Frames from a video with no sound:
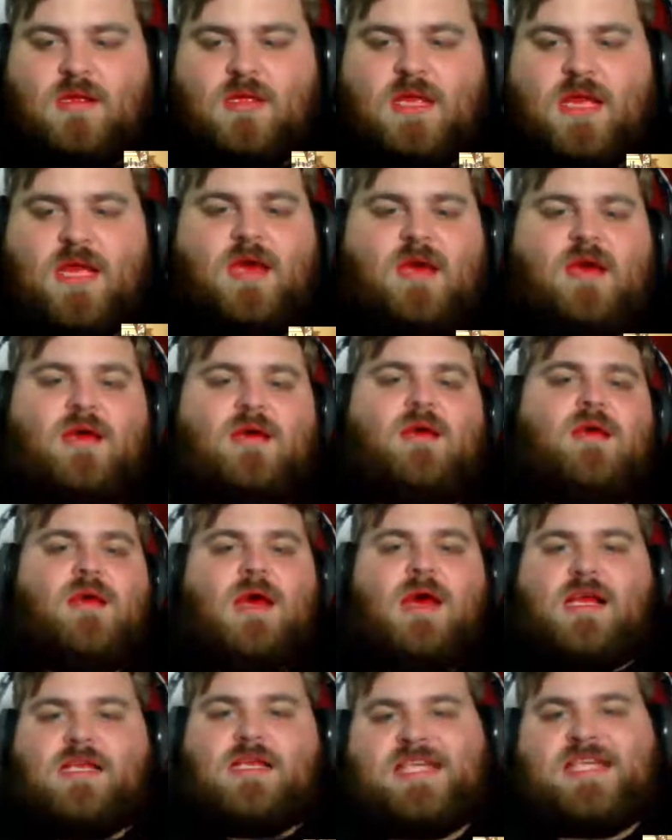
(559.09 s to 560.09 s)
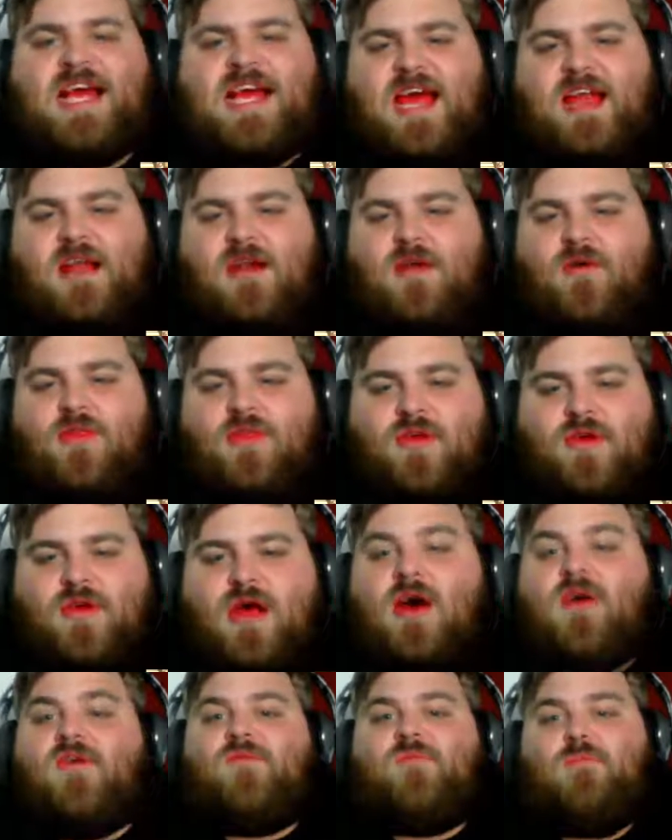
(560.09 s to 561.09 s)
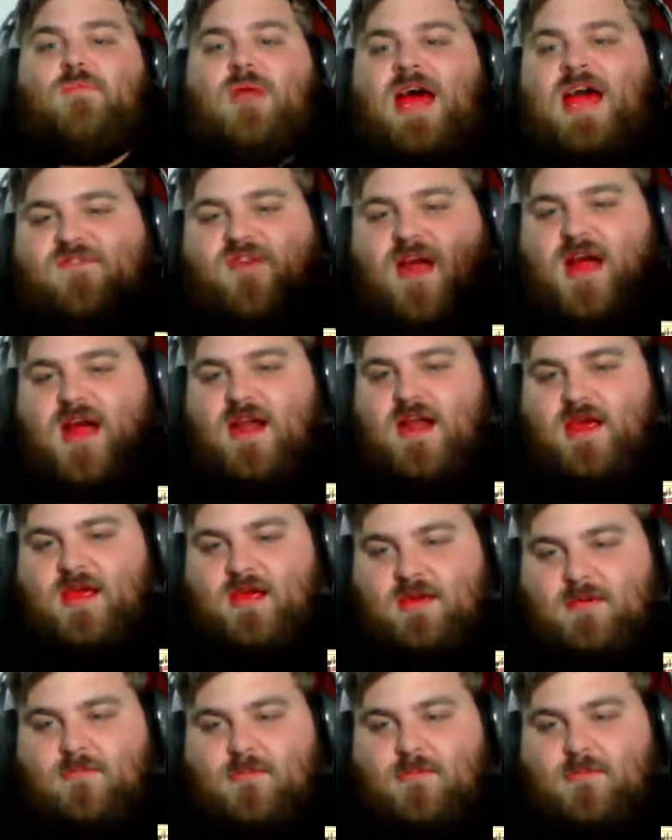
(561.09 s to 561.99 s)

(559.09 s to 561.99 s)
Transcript: Yeah, because I got it on Black Friday.